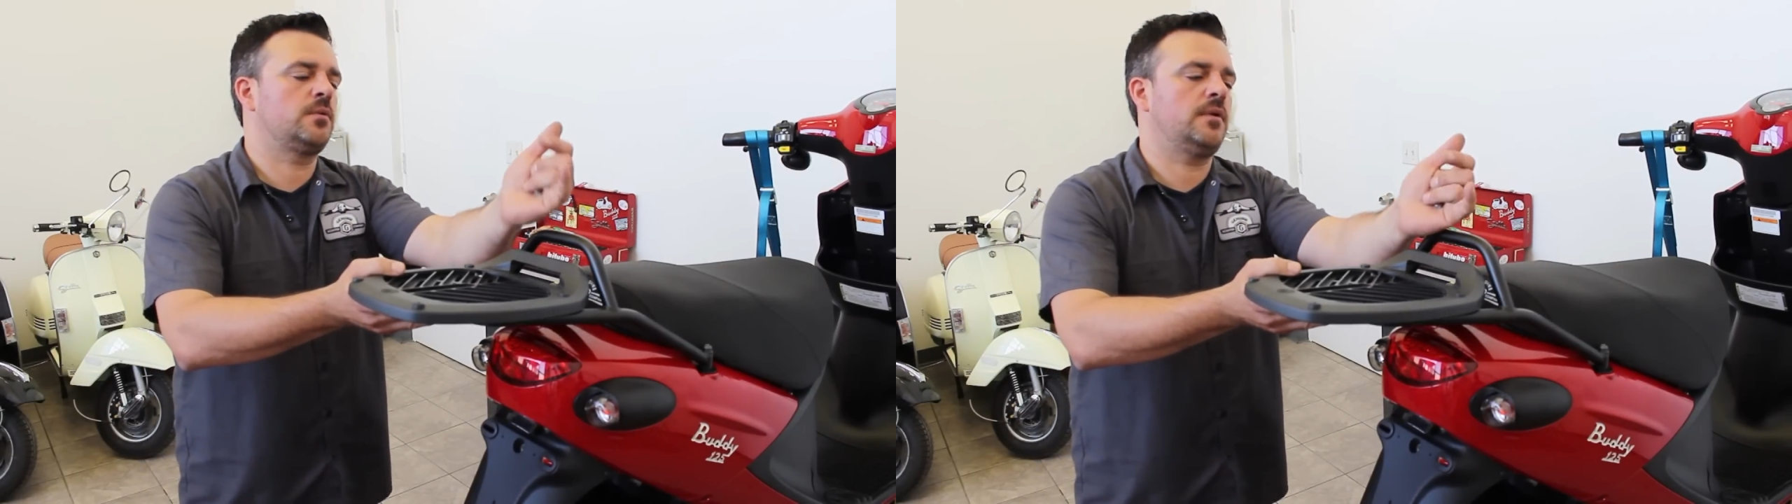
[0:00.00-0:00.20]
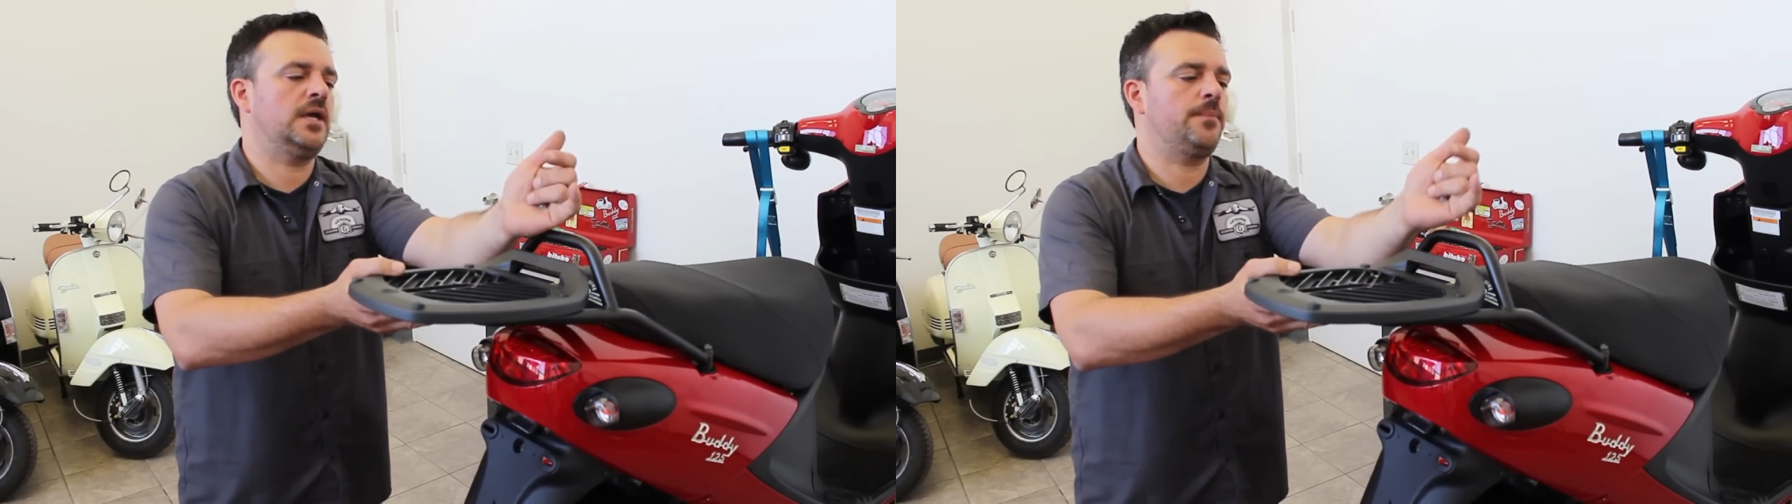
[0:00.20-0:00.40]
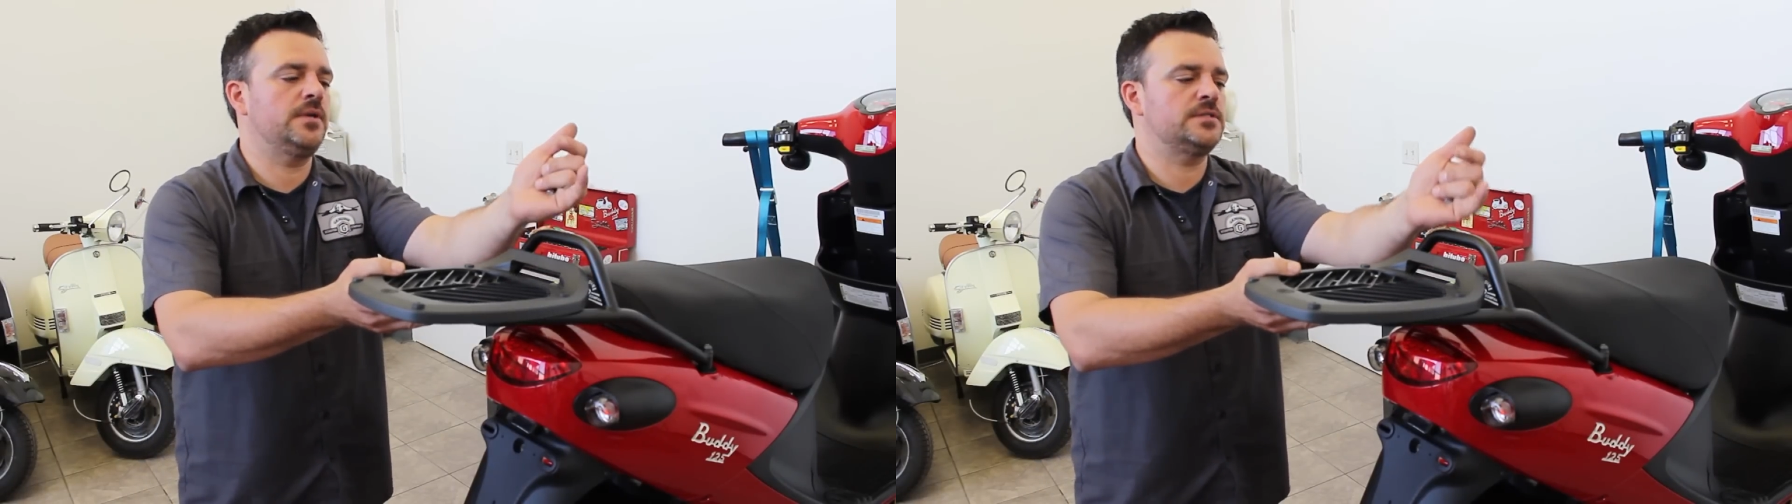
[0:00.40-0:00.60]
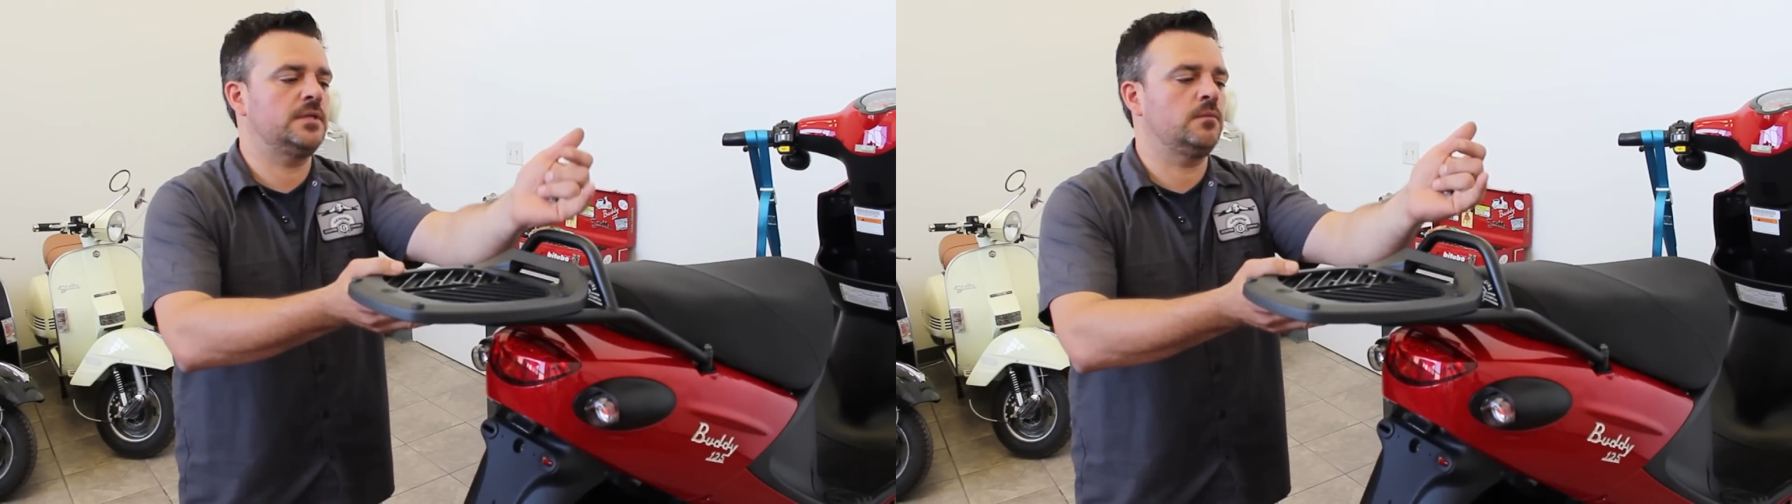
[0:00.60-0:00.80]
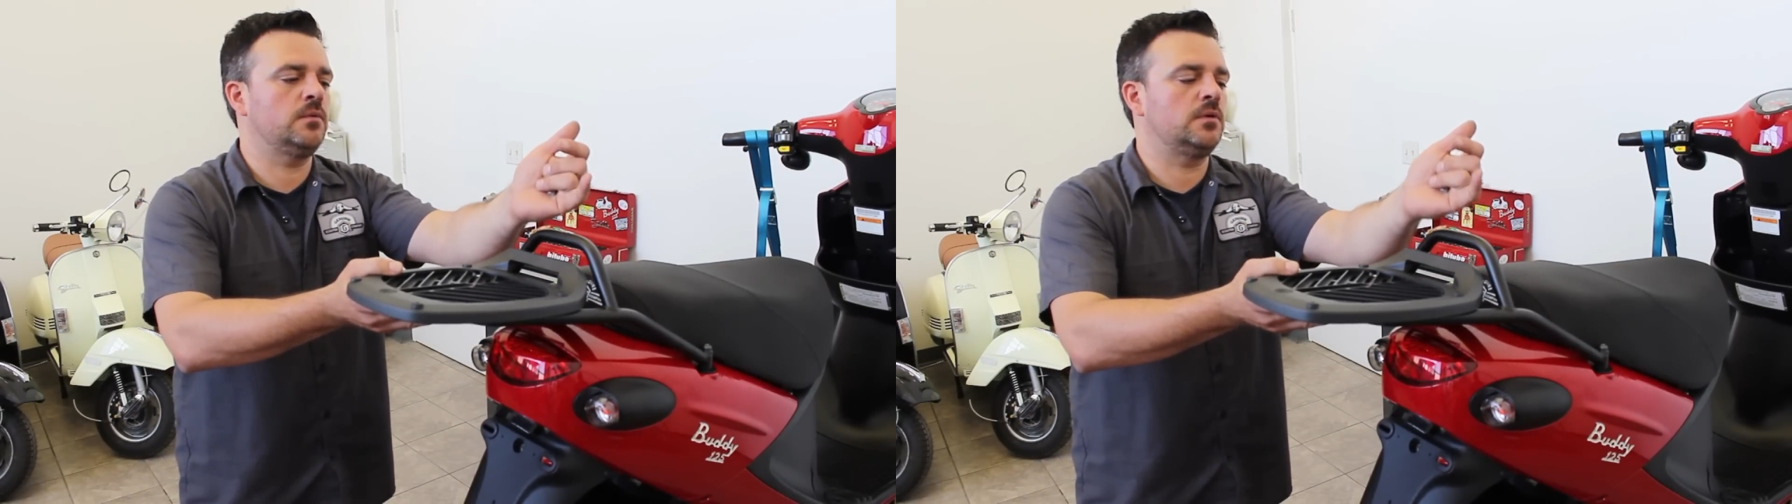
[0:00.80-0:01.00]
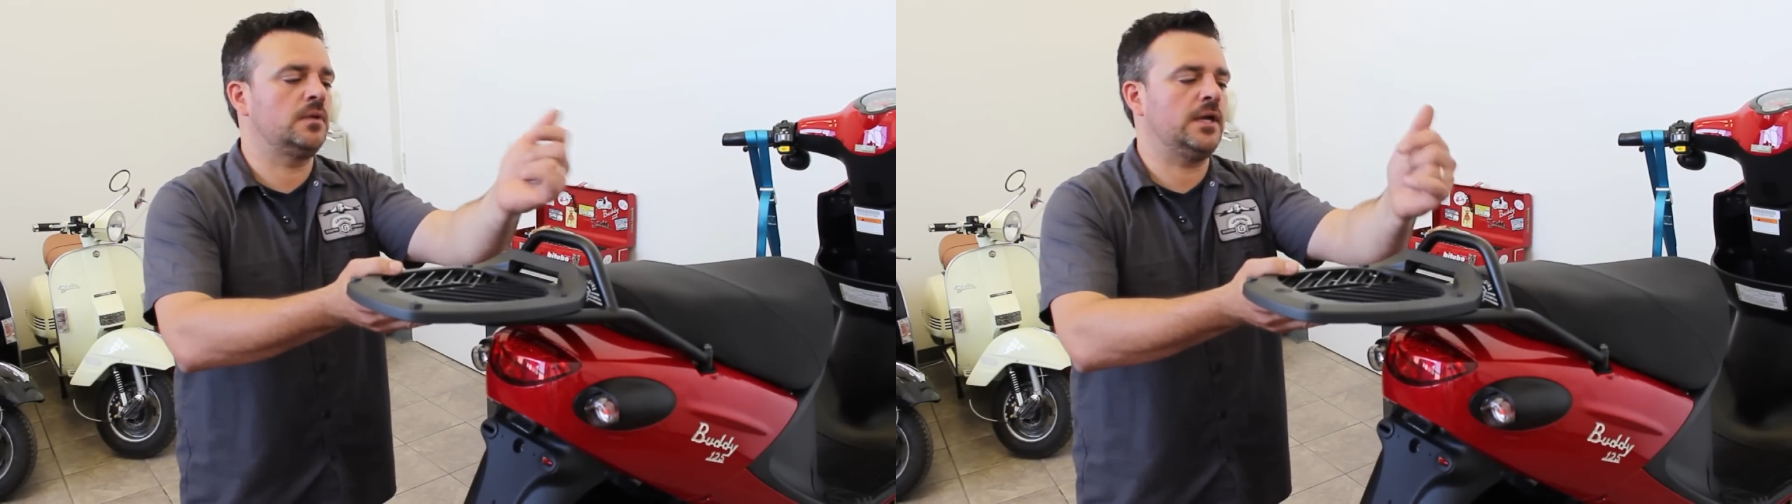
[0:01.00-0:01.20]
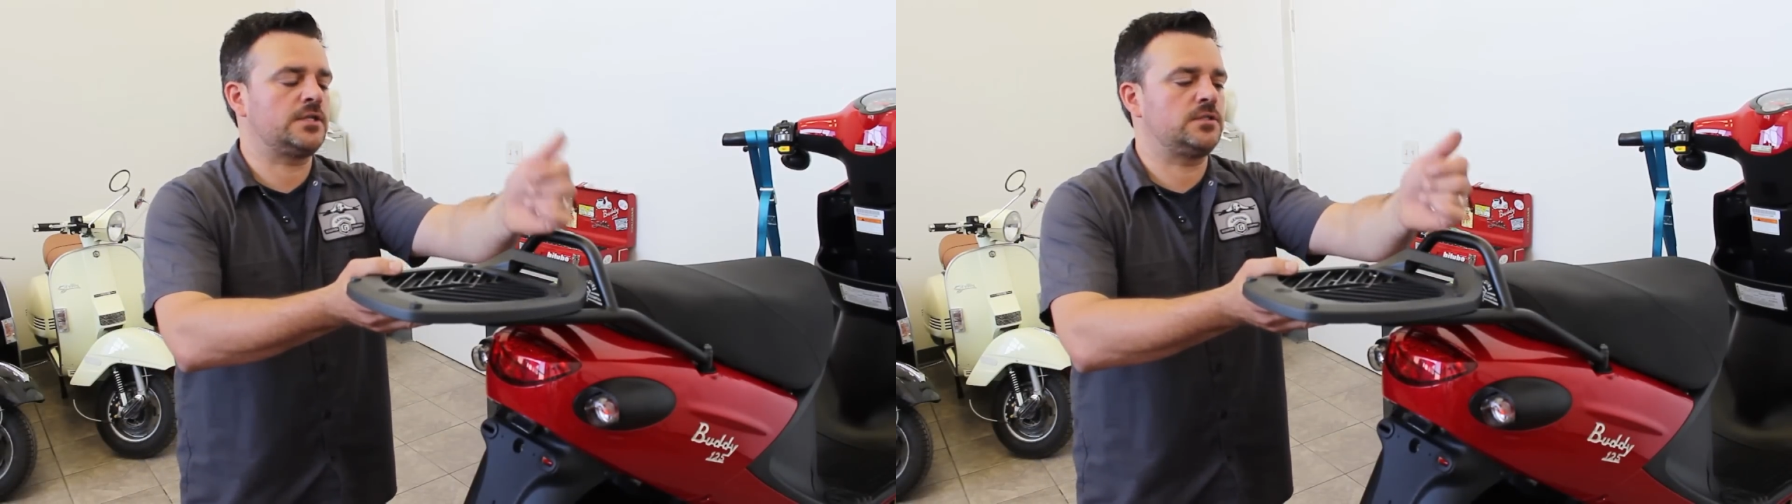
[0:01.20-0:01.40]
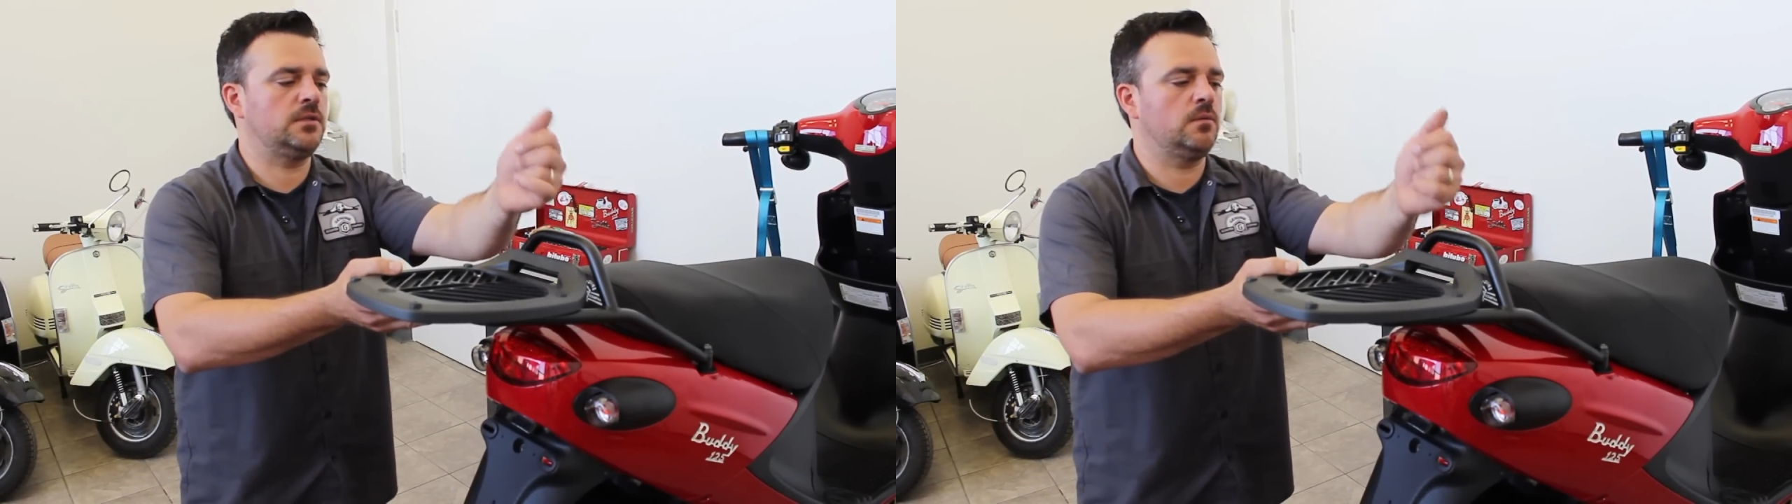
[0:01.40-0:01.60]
what will happen is it will actually